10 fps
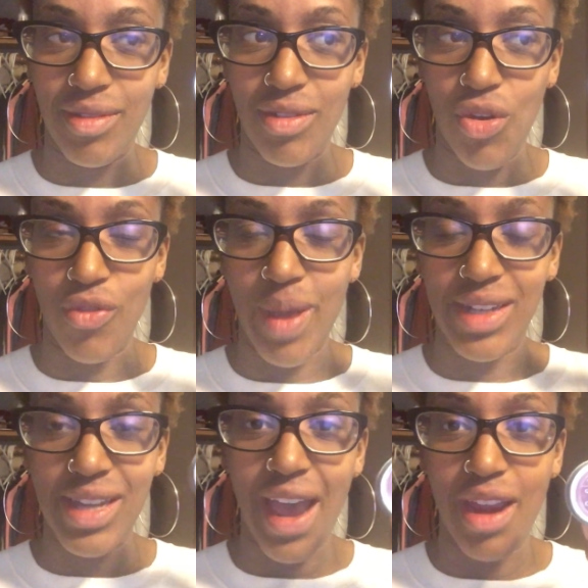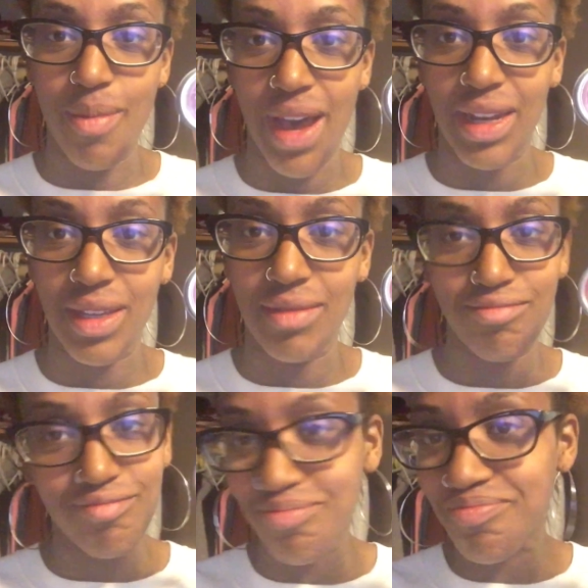over my entire body.
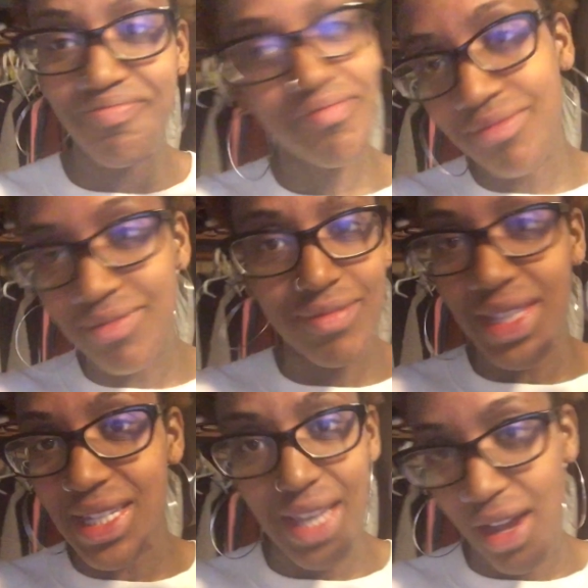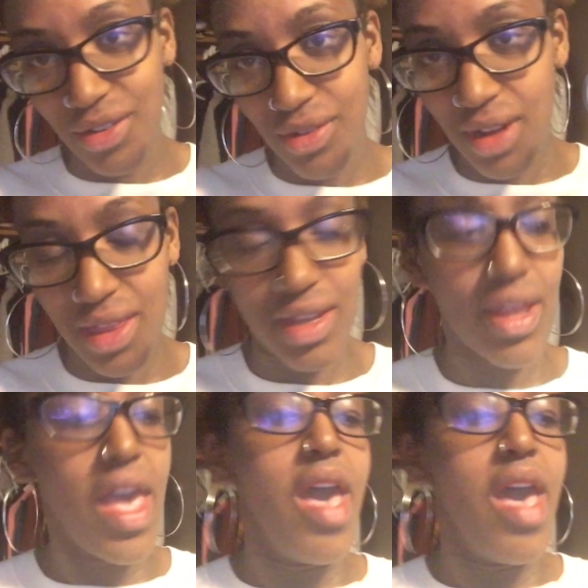This ain't gonna do nothing.